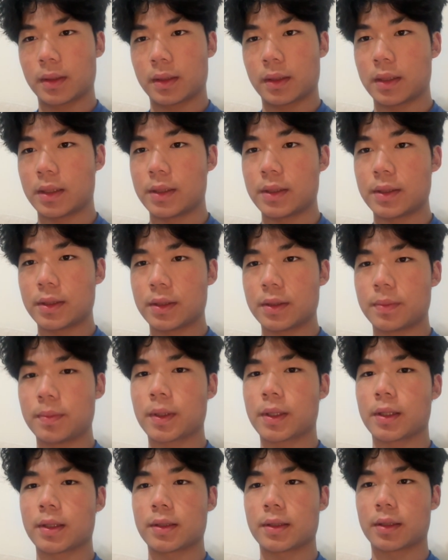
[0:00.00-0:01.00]
This is
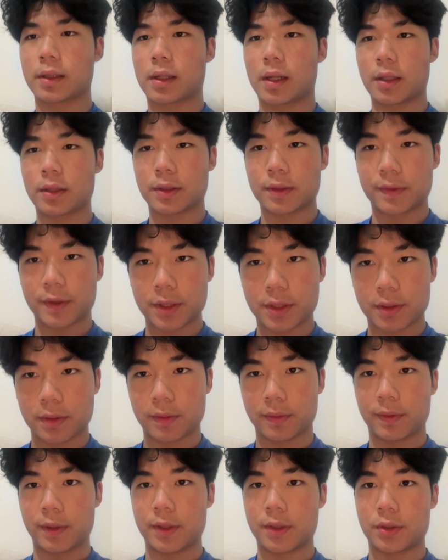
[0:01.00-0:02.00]
because the conservation
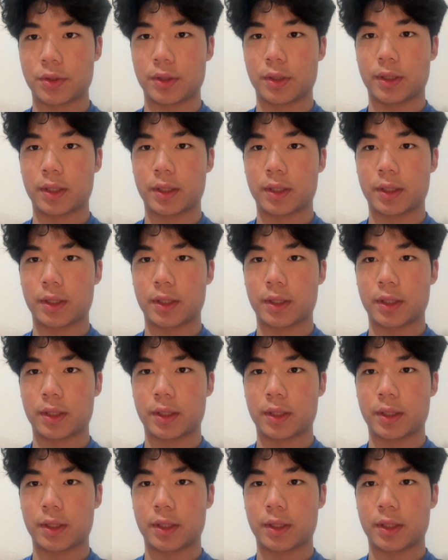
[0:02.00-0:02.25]
of energy